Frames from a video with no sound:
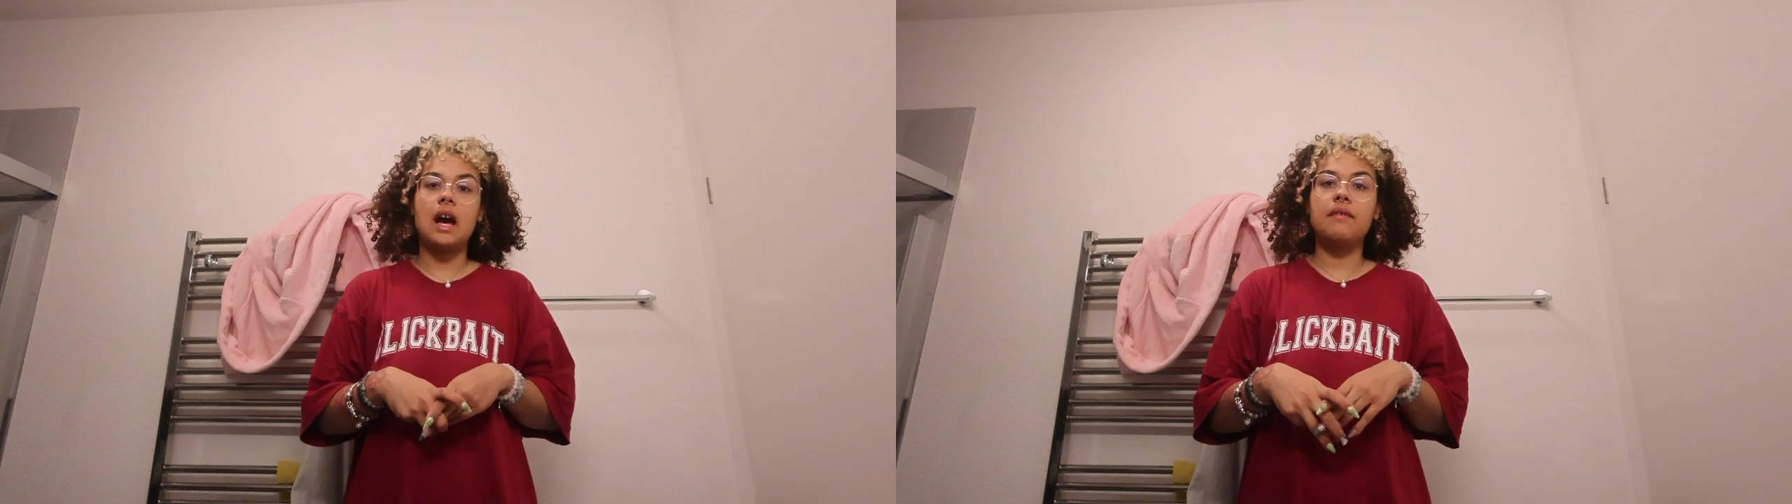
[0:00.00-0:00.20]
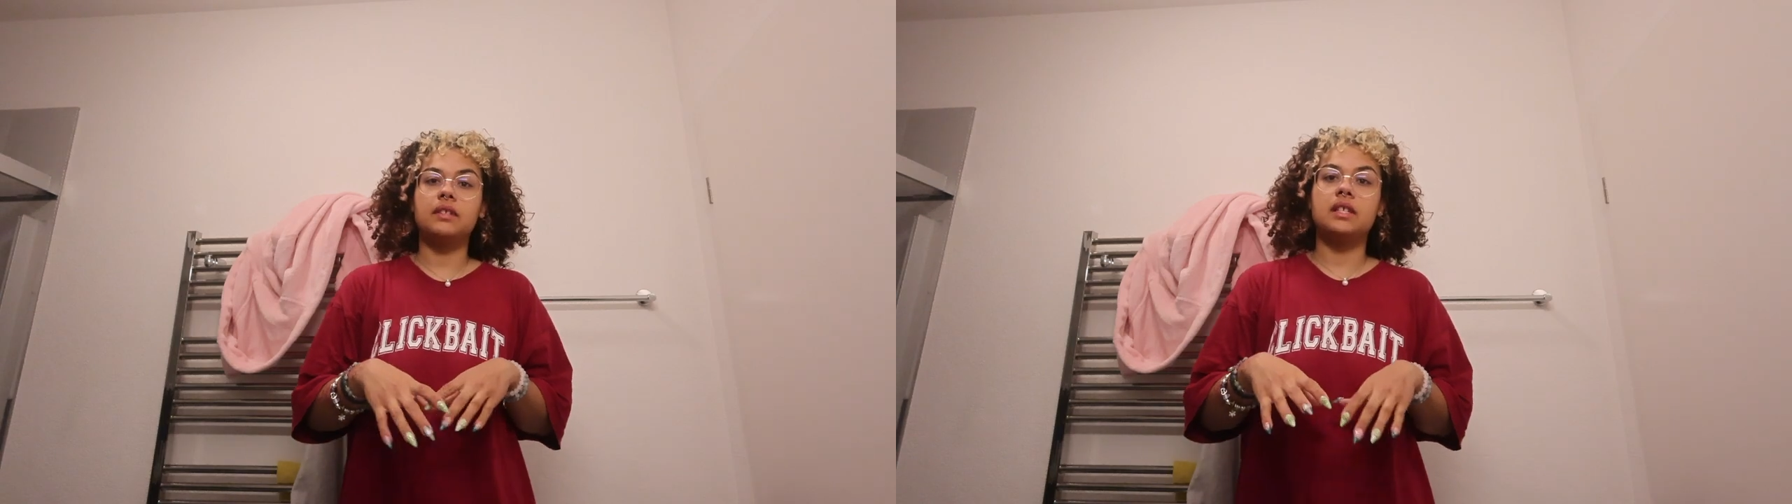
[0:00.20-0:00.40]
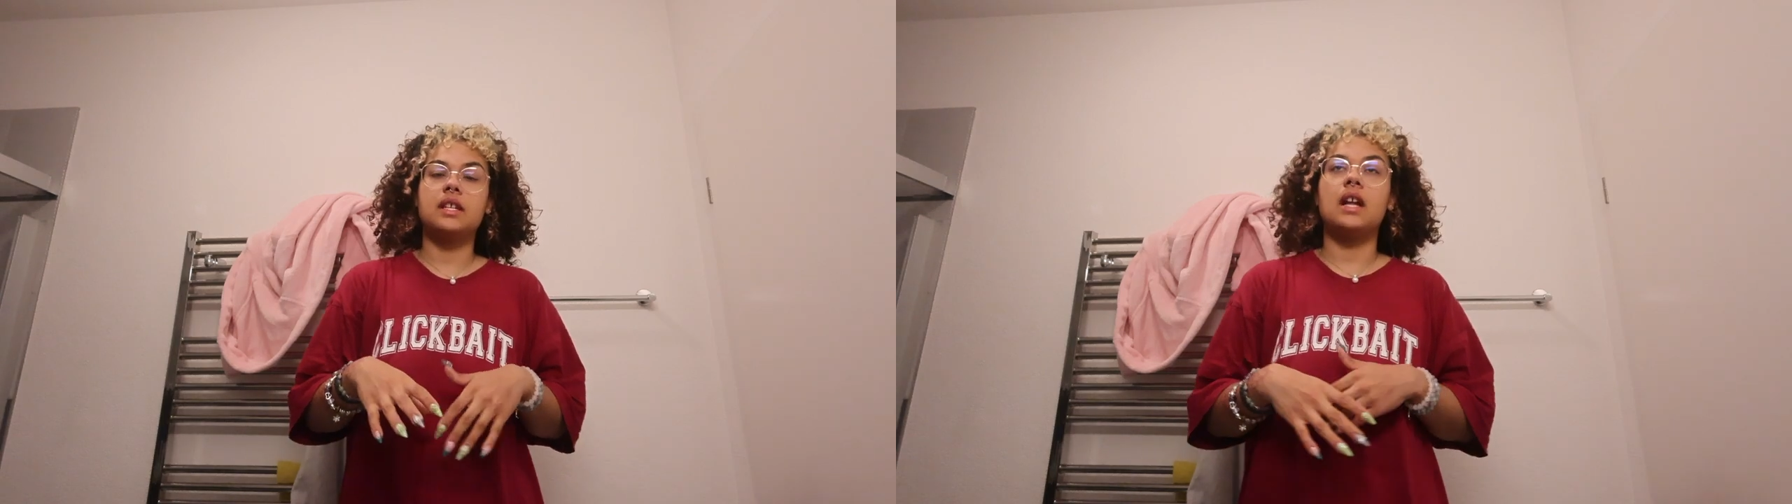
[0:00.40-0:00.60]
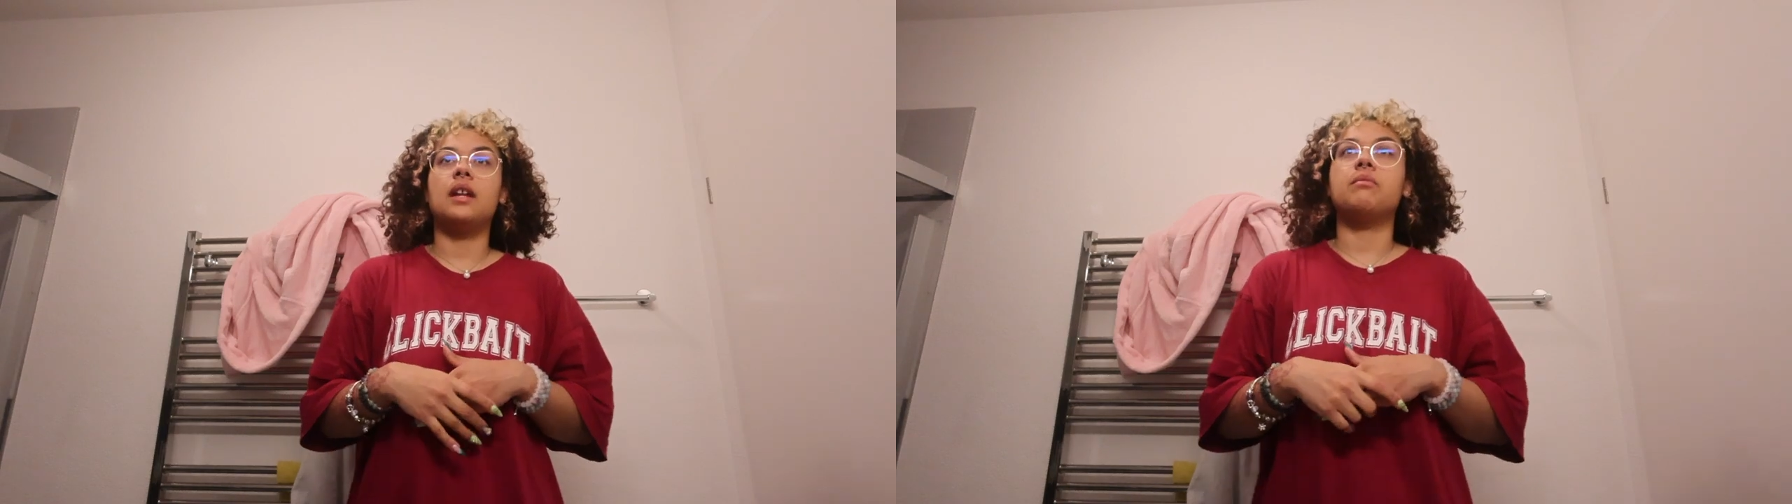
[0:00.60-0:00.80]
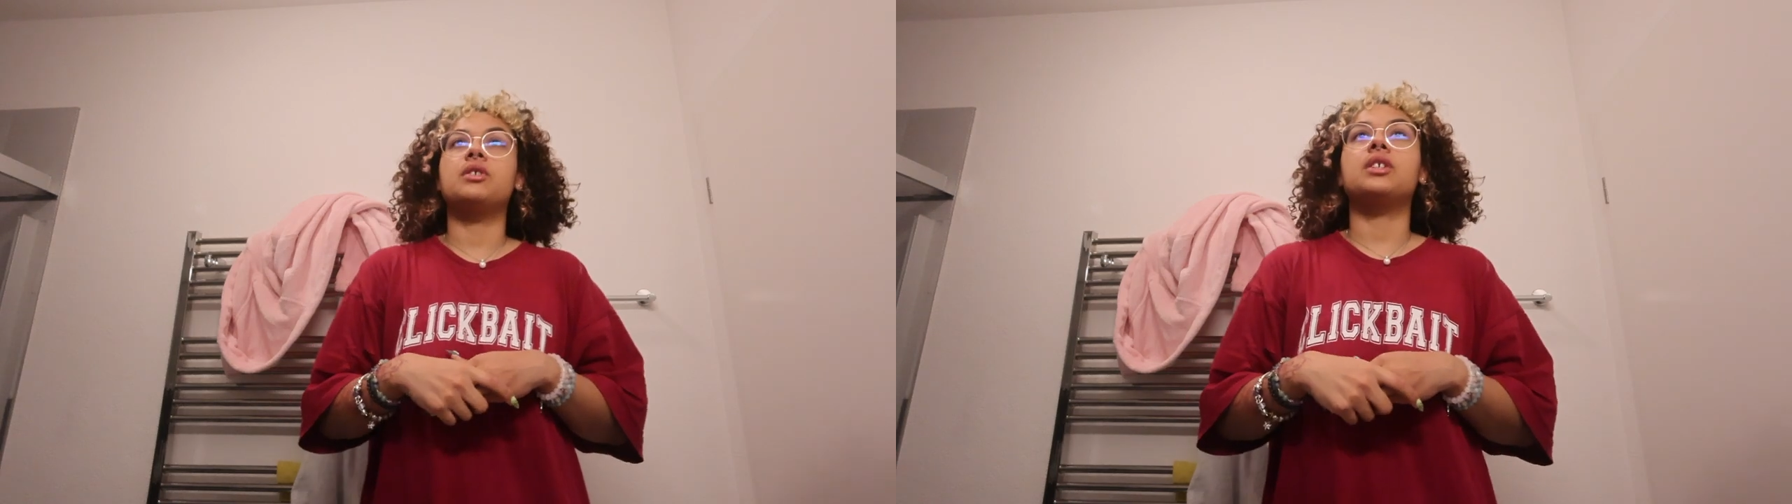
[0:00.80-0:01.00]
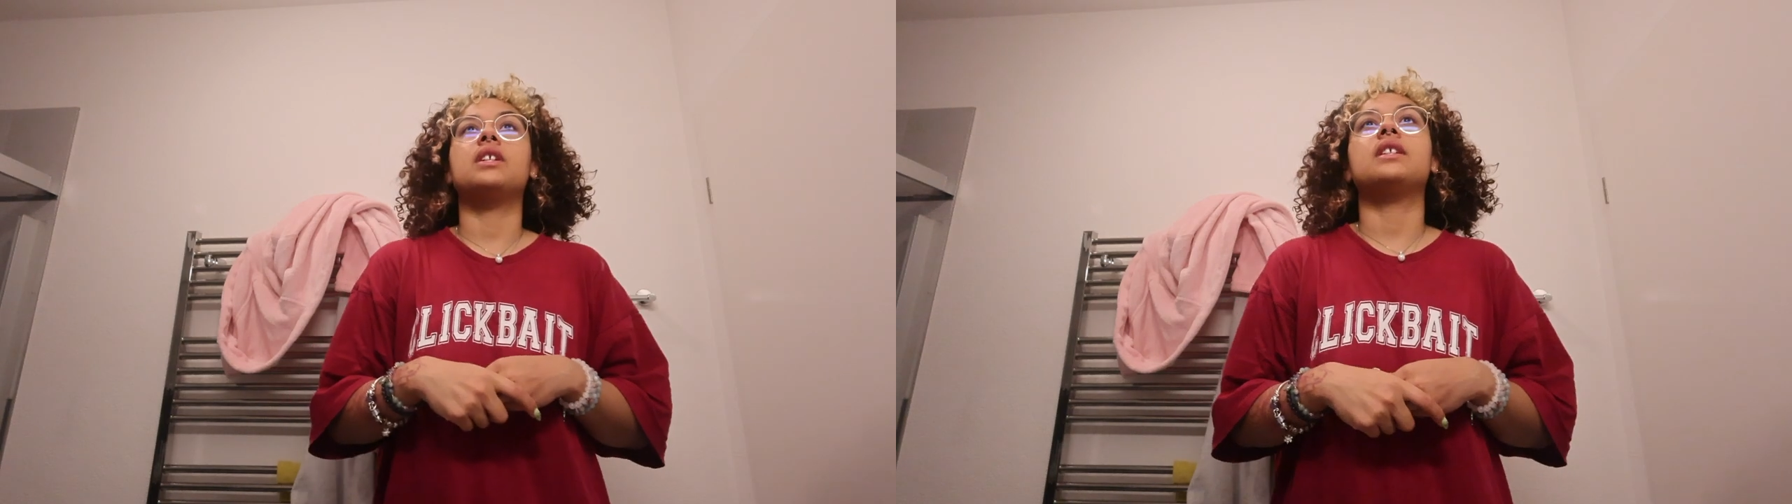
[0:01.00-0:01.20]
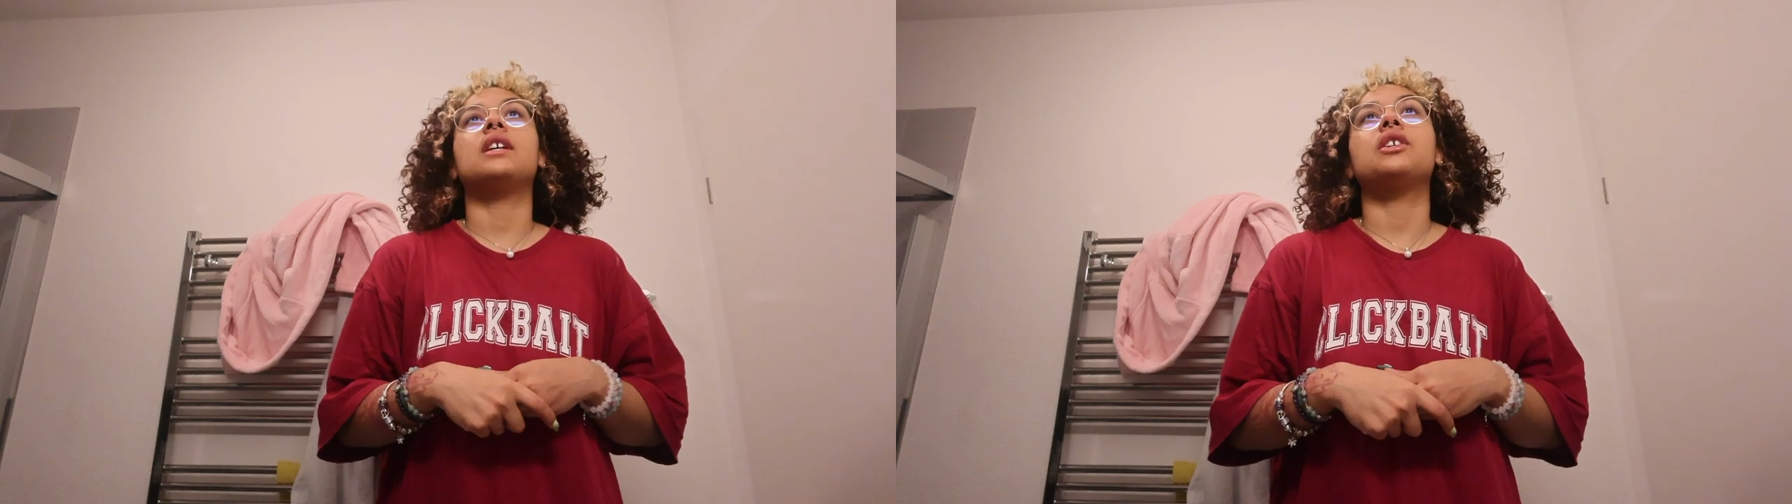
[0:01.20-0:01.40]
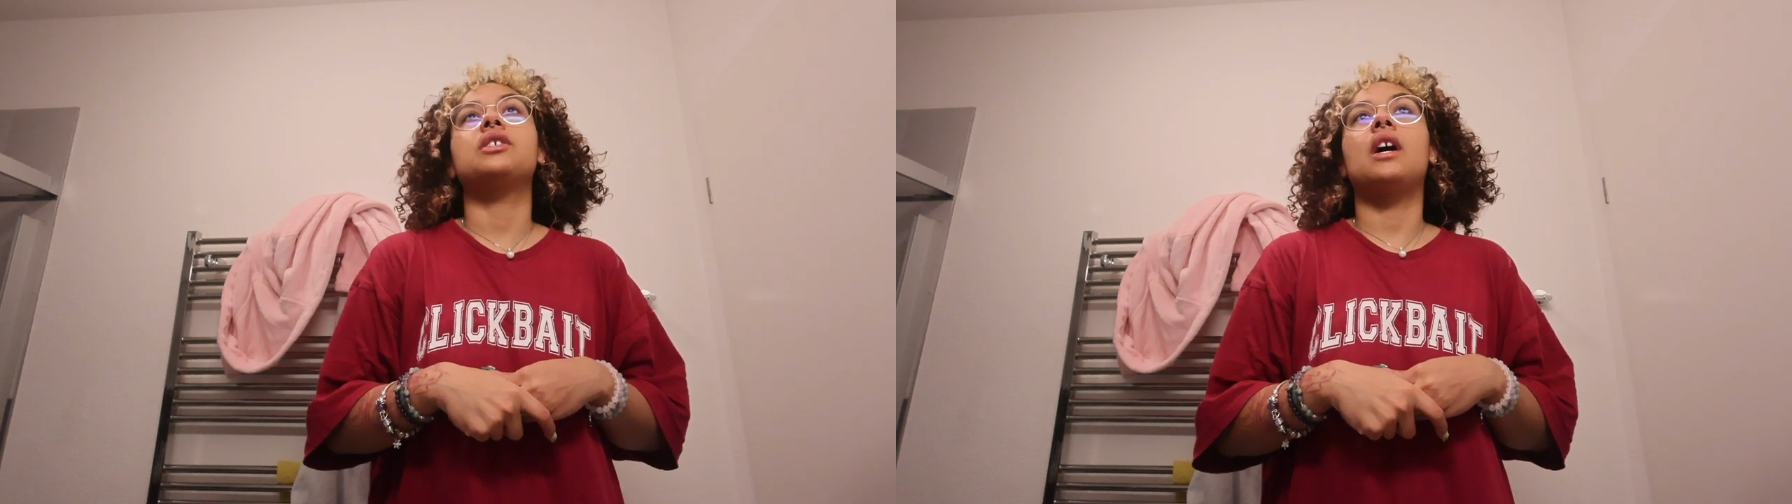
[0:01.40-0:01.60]
I've decided I'm just gonna take
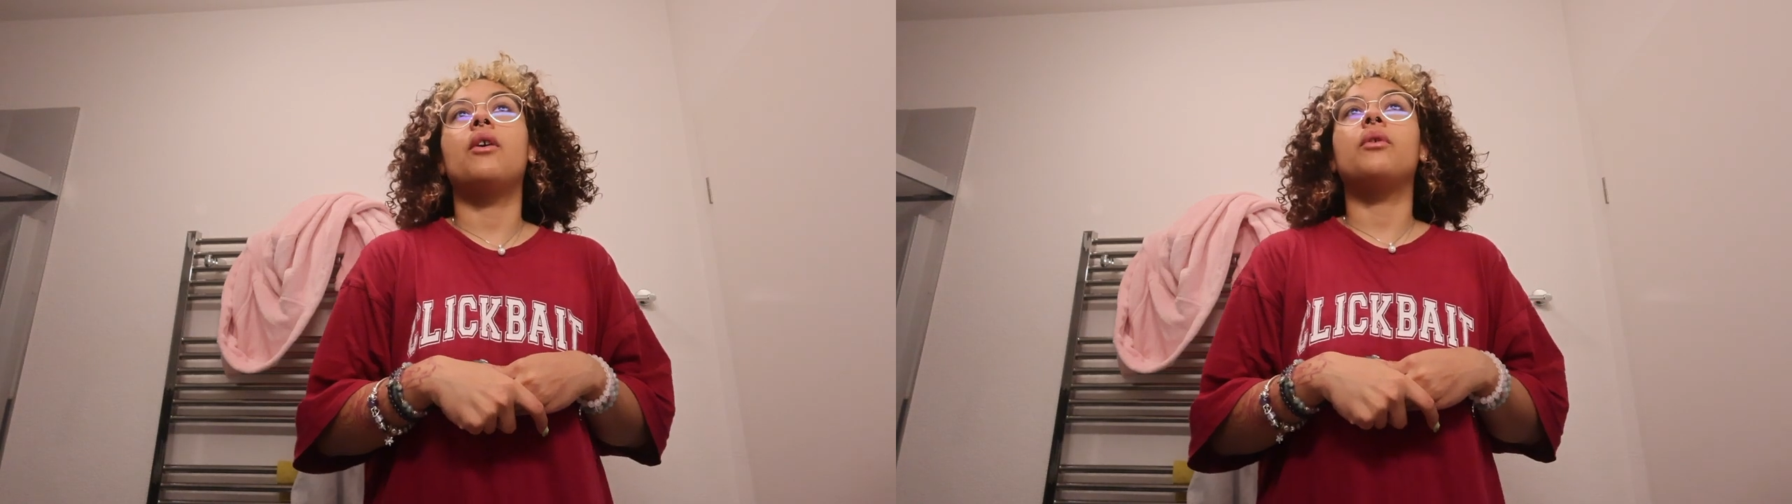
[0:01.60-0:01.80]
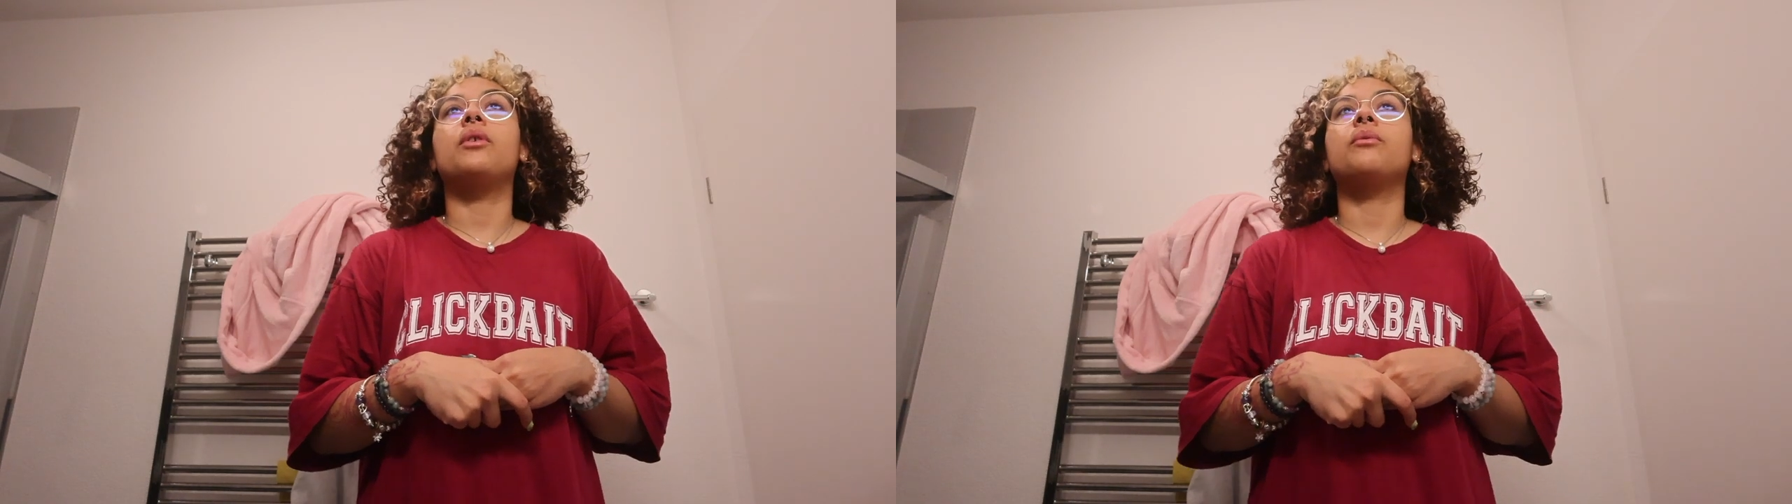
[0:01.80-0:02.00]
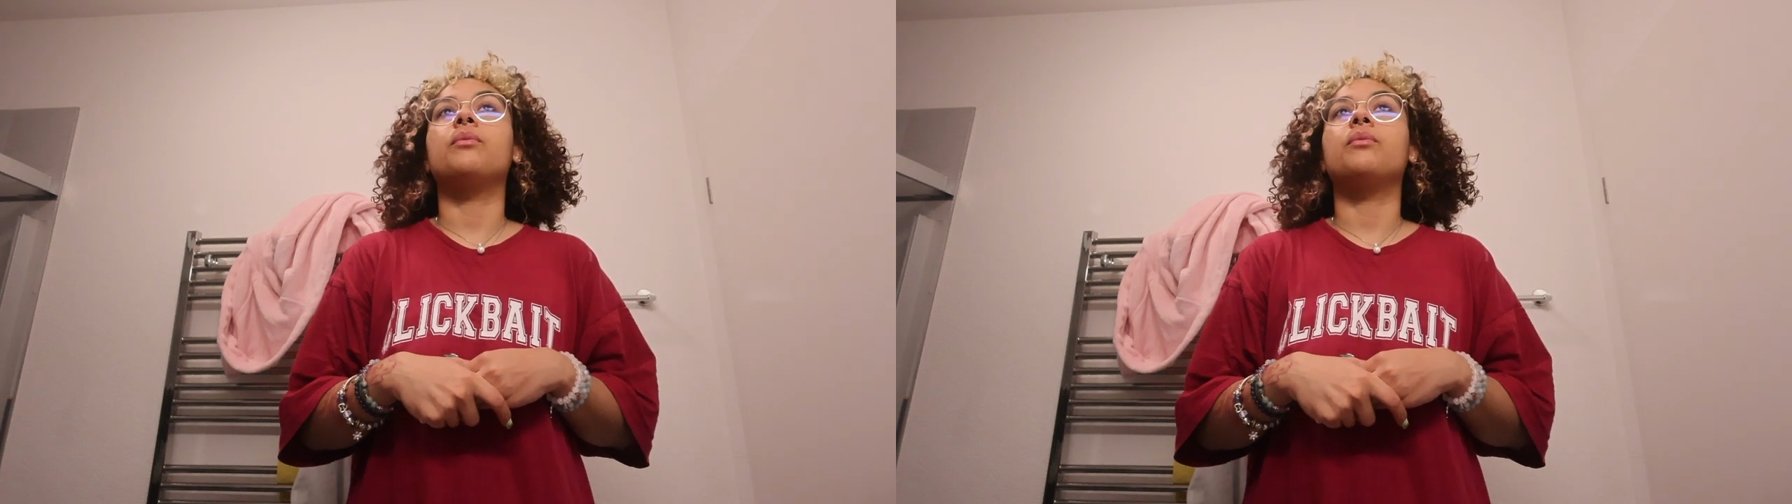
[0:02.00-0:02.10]
a shower